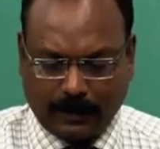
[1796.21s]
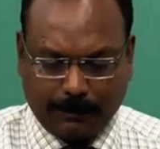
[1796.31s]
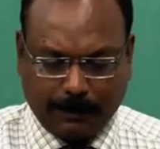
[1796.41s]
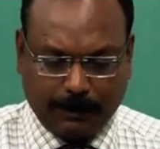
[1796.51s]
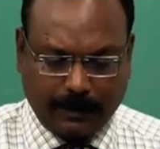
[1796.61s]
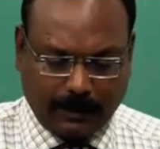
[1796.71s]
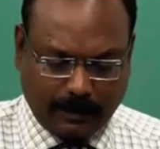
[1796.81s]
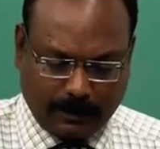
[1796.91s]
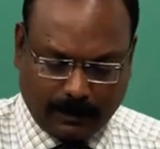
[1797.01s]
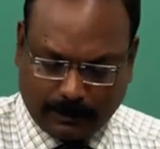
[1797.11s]
Remember
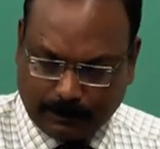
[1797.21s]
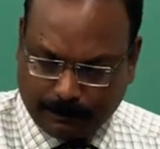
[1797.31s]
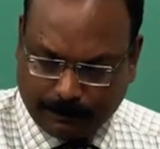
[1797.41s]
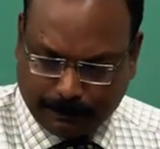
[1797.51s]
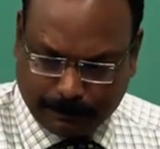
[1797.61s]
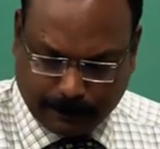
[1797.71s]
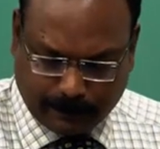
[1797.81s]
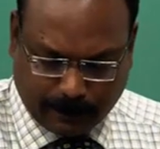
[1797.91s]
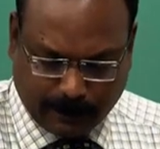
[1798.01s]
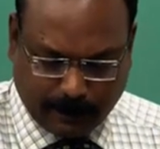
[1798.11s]
uh,
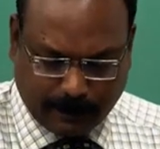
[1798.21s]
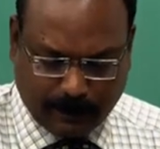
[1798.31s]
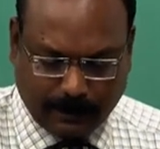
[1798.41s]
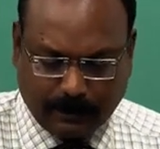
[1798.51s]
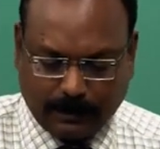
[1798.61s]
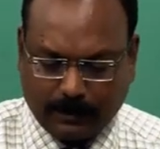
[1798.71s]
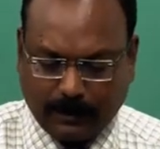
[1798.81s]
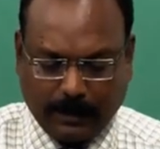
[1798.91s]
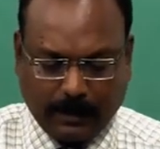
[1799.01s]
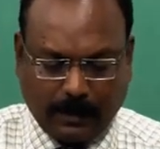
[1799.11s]
before I end this,